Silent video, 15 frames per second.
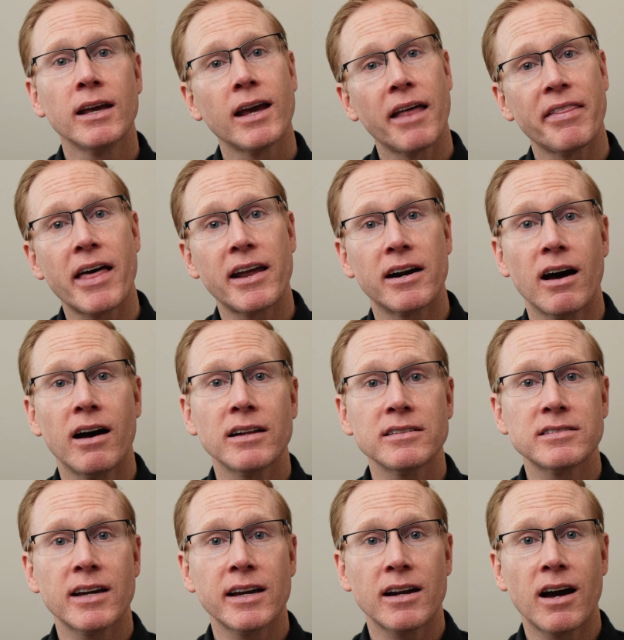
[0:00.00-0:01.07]
and that an
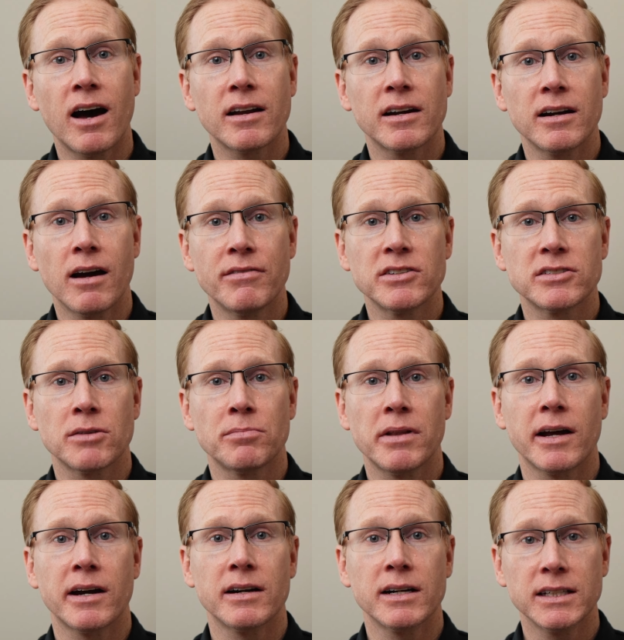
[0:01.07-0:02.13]
on-site audit of the
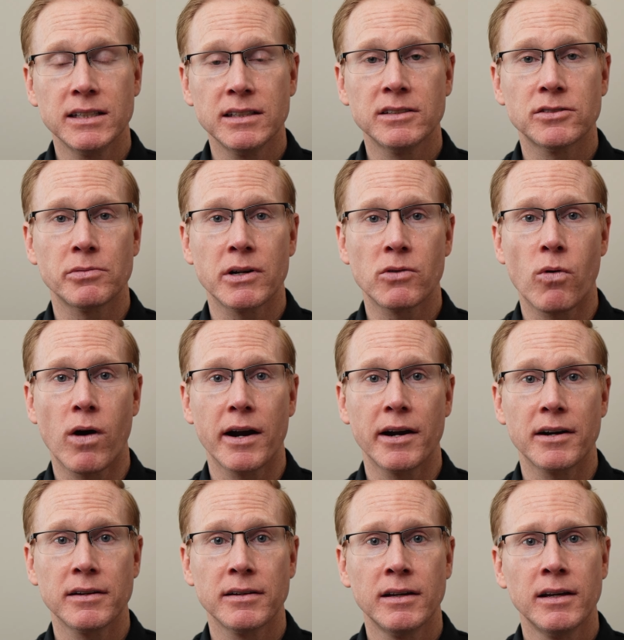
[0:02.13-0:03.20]
supplier is required.